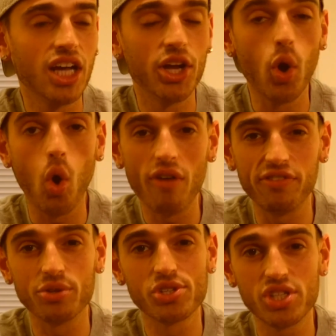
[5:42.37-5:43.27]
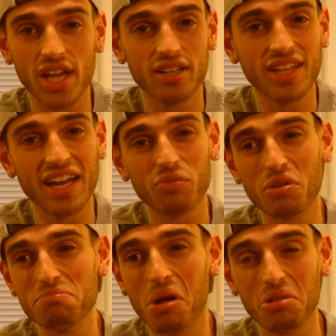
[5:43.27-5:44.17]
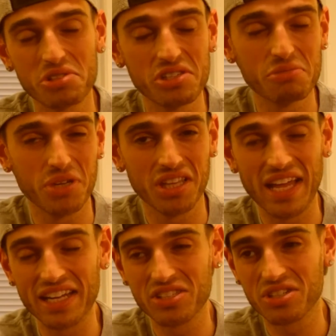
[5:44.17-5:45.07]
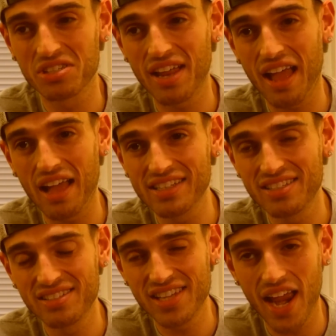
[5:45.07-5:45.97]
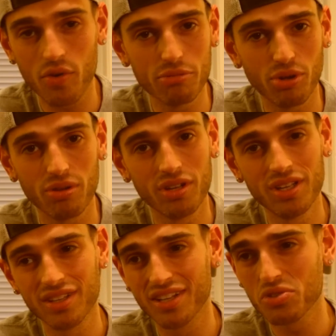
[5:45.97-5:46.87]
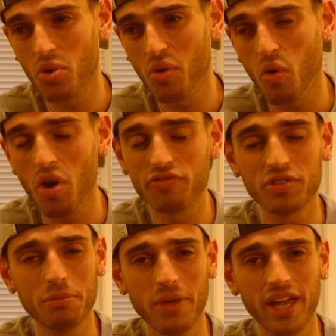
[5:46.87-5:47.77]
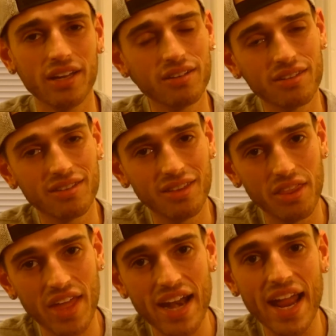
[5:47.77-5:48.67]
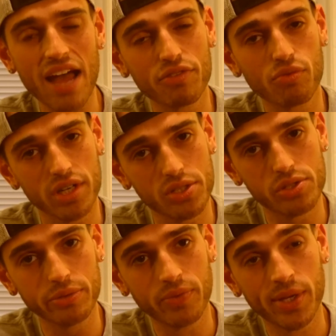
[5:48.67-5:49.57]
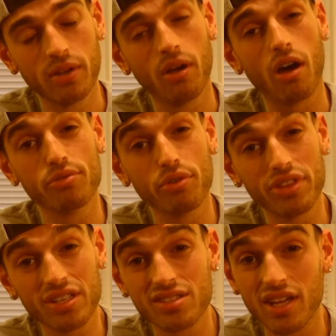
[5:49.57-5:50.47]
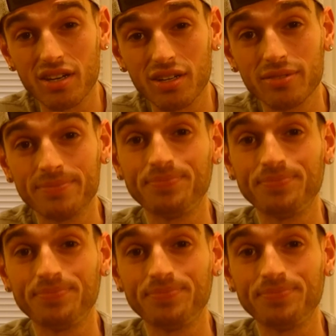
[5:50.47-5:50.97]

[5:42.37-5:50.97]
an awful scent, that it repulses me, that it's just terrible, that it's awfully made. That I haven't run into. Are there things that are